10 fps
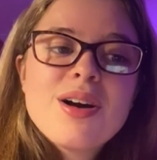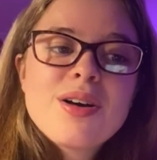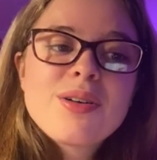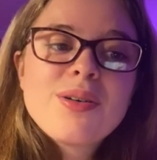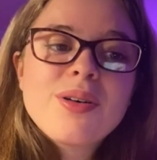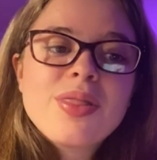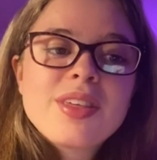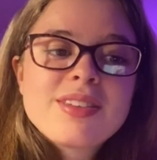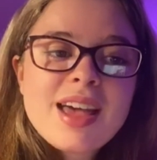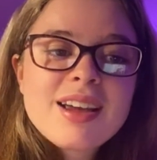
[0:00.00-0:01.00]
chord, the
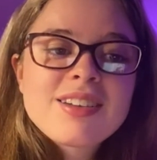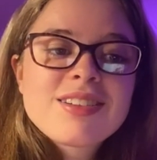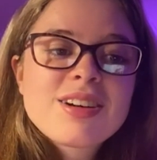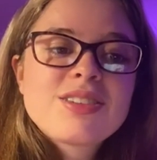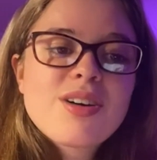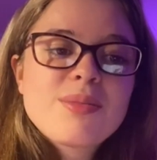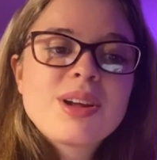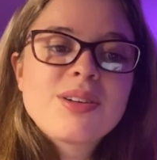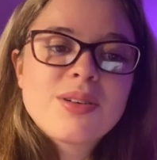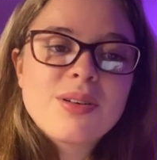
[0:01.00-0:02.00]
secondary
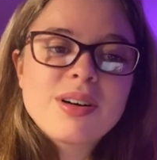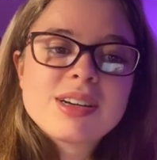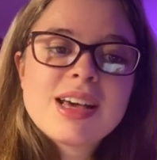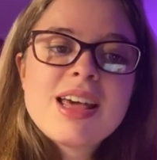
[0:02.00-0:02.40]
dominant chord.